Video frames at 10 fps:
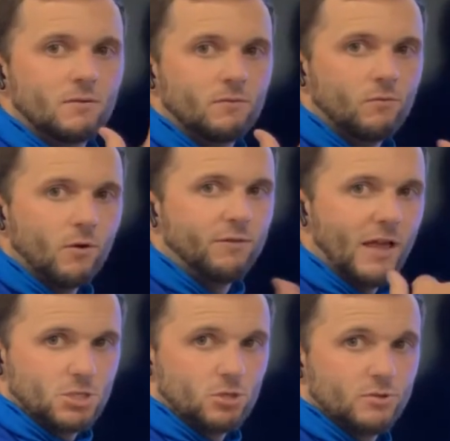
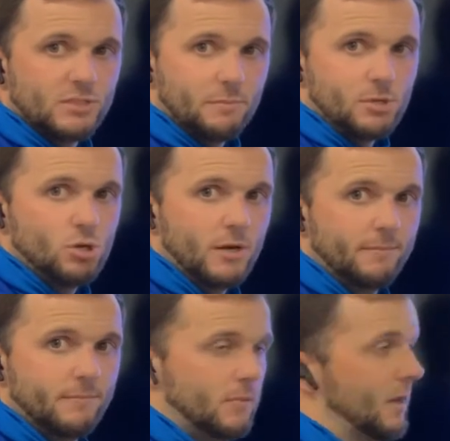reflectional symmetry,
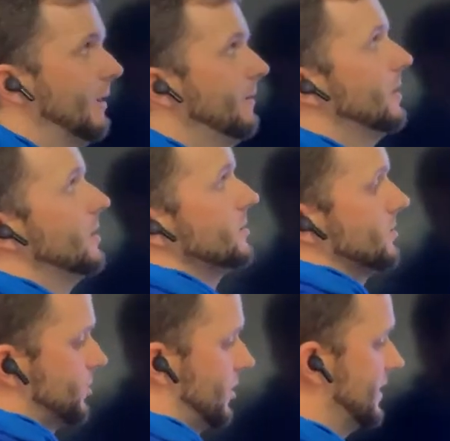okay? So
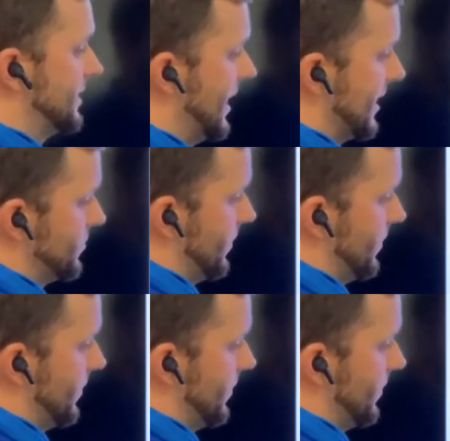let's look at this next one.